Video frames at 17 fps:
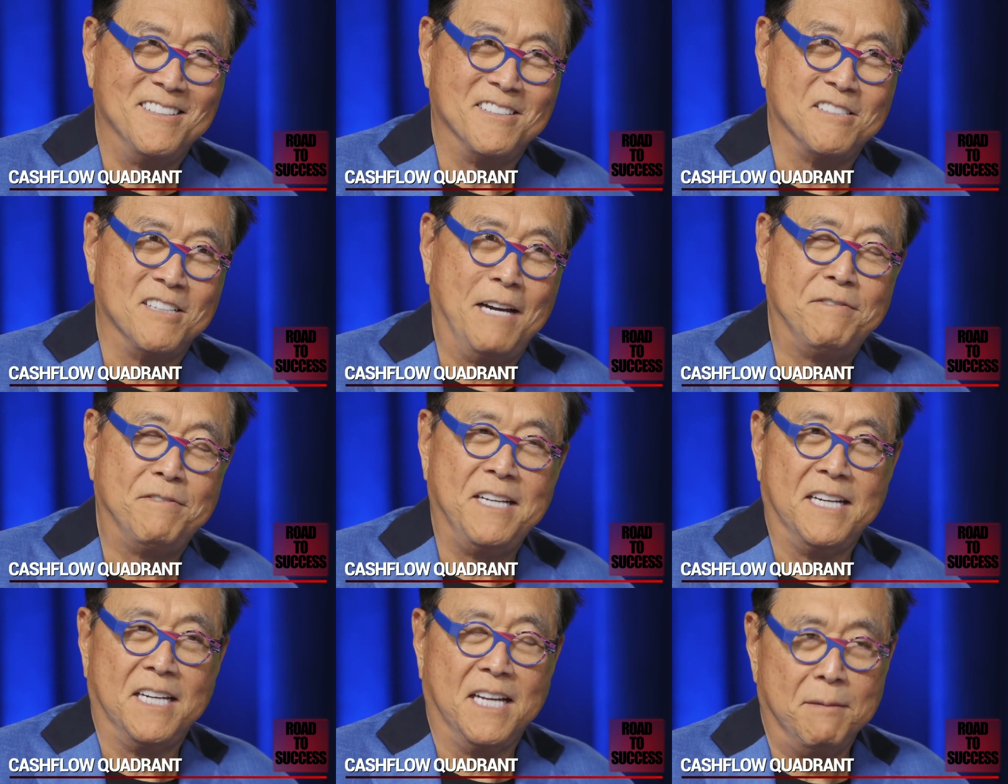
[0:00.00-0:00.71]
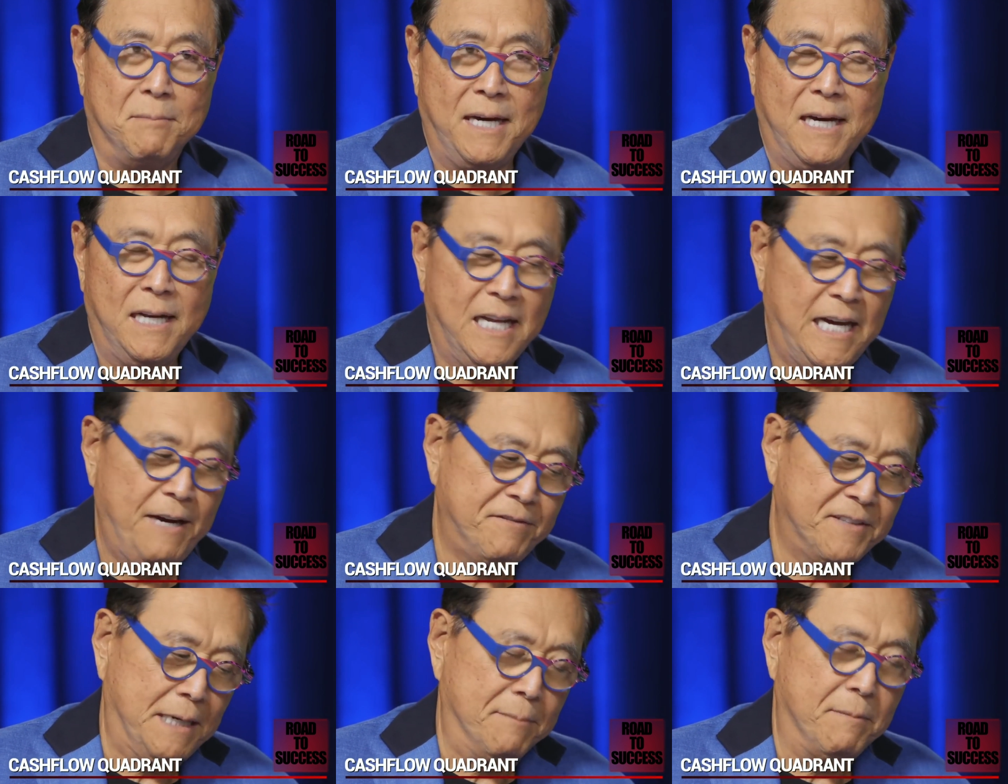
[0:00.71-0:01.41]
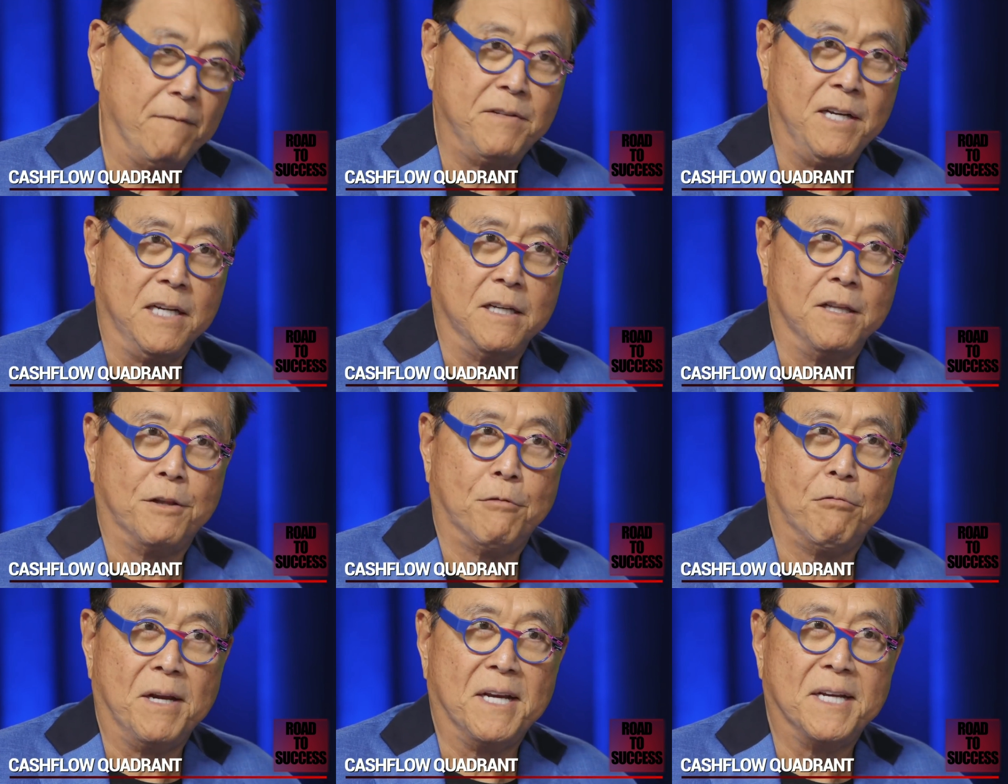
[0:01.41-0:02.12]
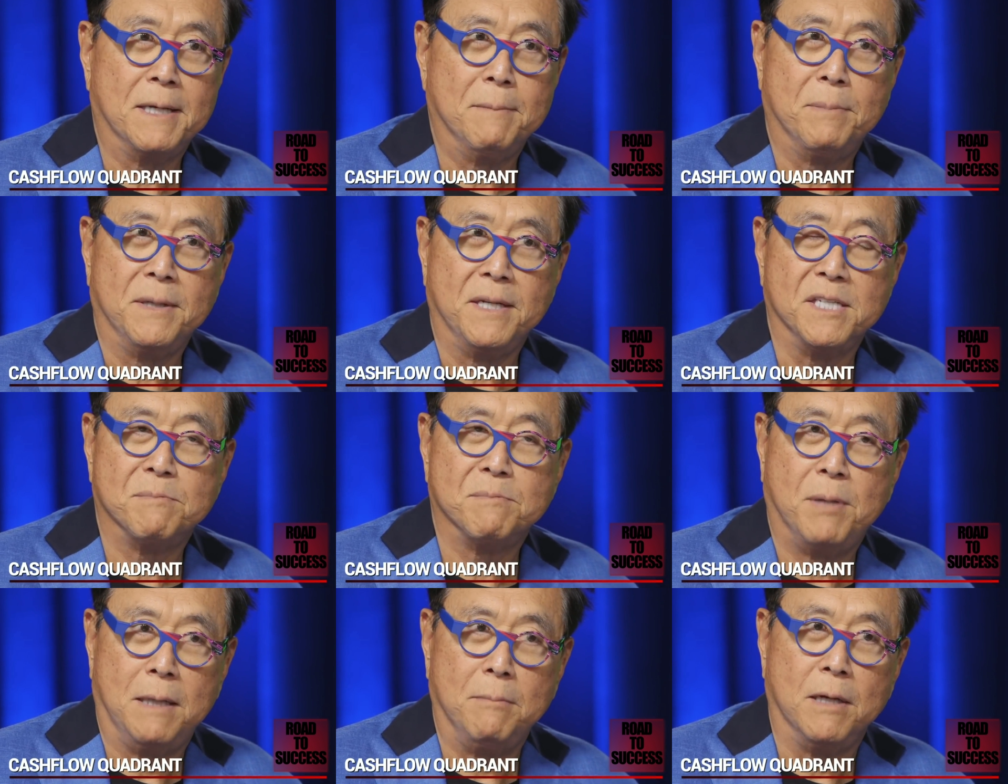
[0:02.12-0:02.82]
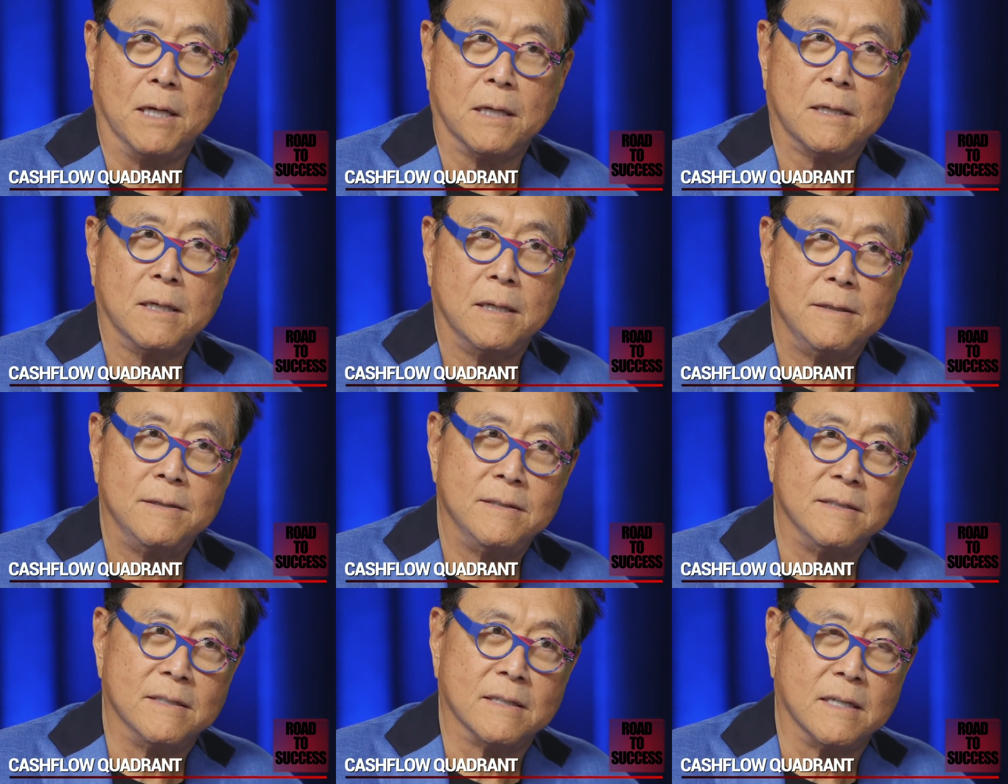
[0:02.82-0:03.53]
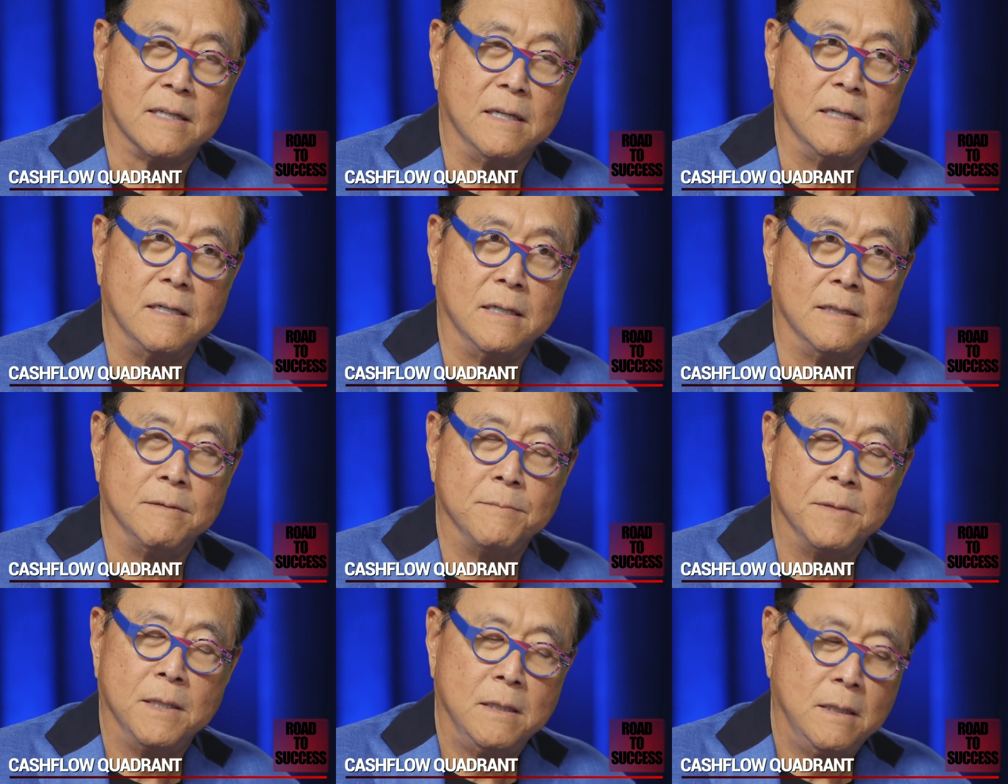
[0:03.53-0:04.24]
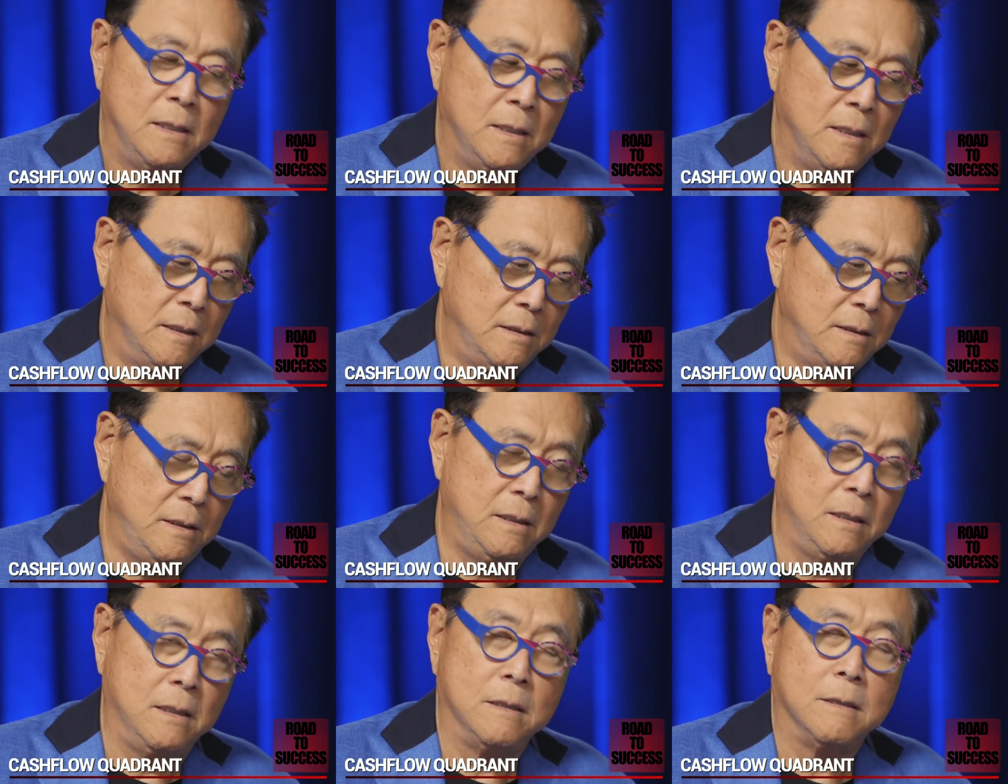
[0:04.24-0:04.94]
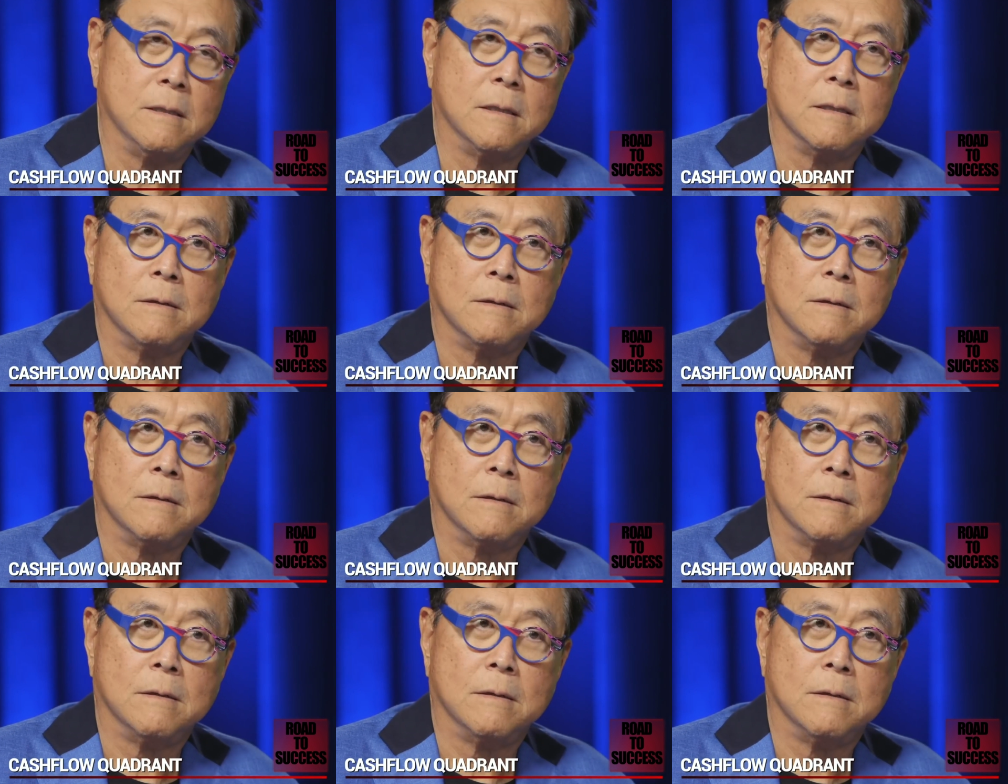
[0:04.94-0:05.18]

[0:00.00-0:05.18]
So I've taken, in my lifetime, I've taken three companies public in, uh,